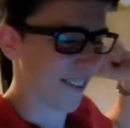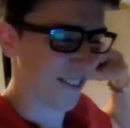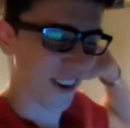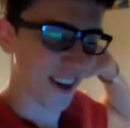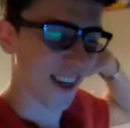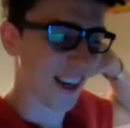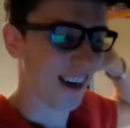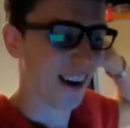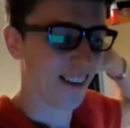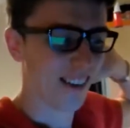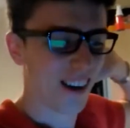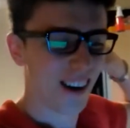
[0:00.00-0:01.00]
Fucking
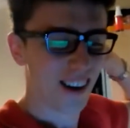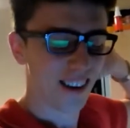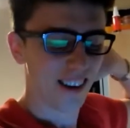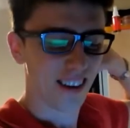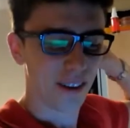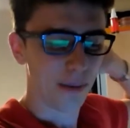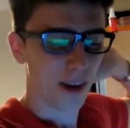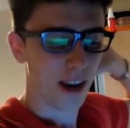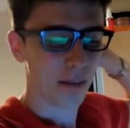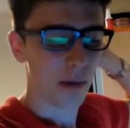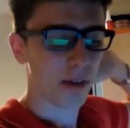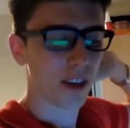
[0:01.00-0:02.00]
hell. Oh man,
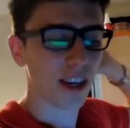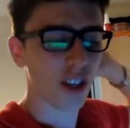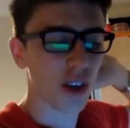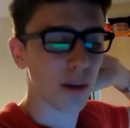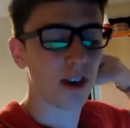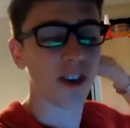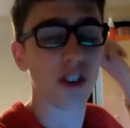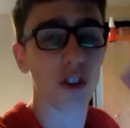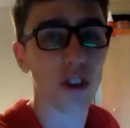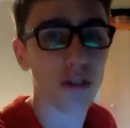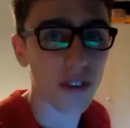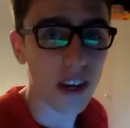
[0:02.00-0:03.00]
people say it's shit because it's
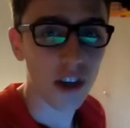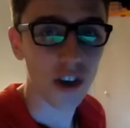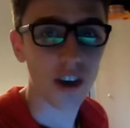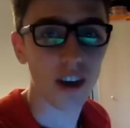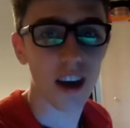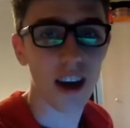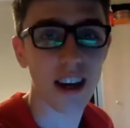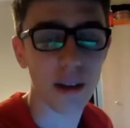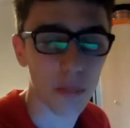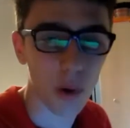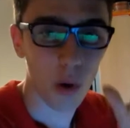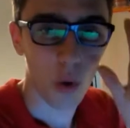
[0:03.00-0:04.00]
underfeatured and it's
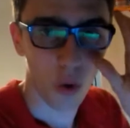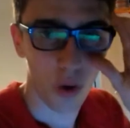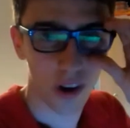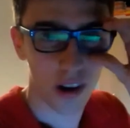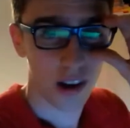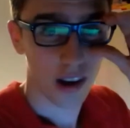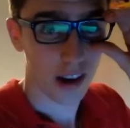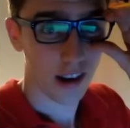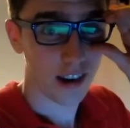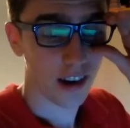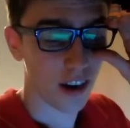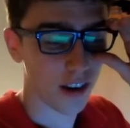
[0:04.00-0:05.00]
poor.
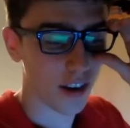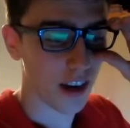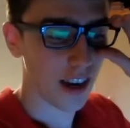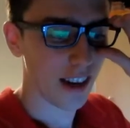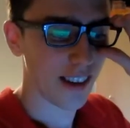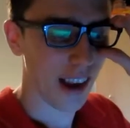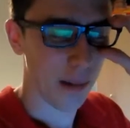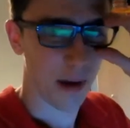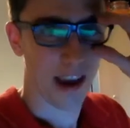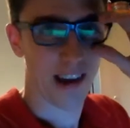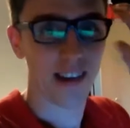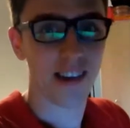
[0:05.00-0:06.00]
God damn
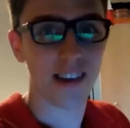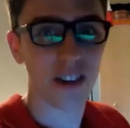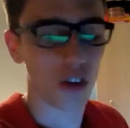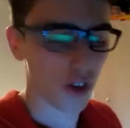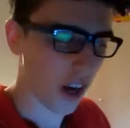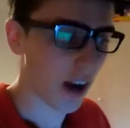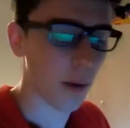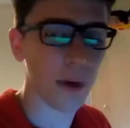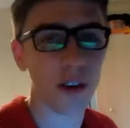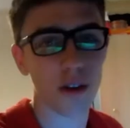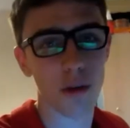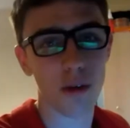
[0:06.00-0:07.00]
it. Just like
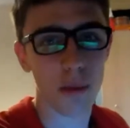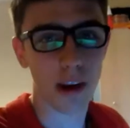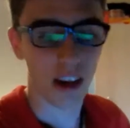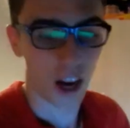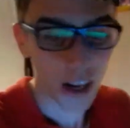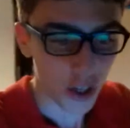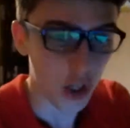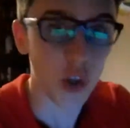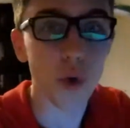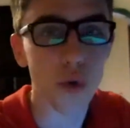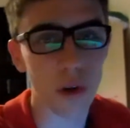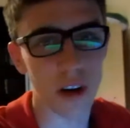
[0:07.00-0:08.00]
Windows Movie Maker. I used to
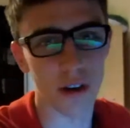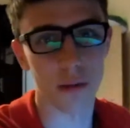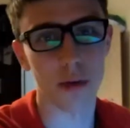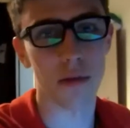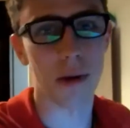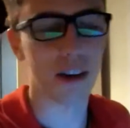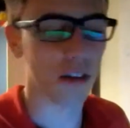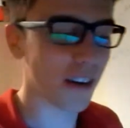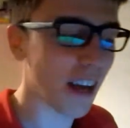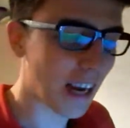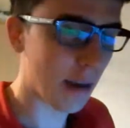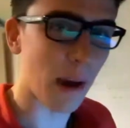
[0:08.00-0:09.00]
use Windows Movie Maker on a
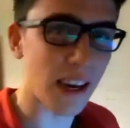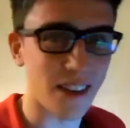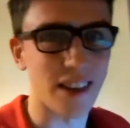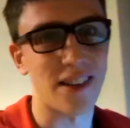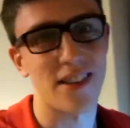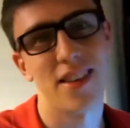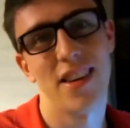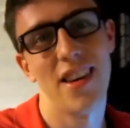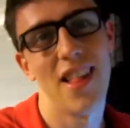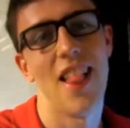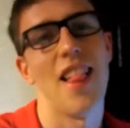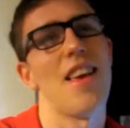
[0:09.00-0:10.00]
daily basis
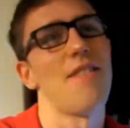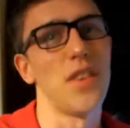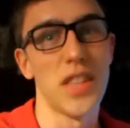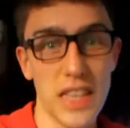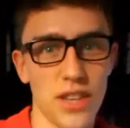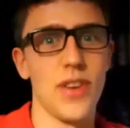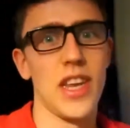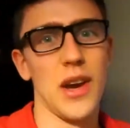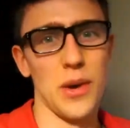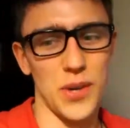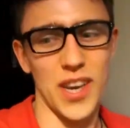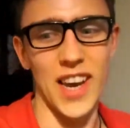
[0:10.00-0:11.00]
for these
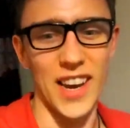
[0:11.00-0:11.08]
videos.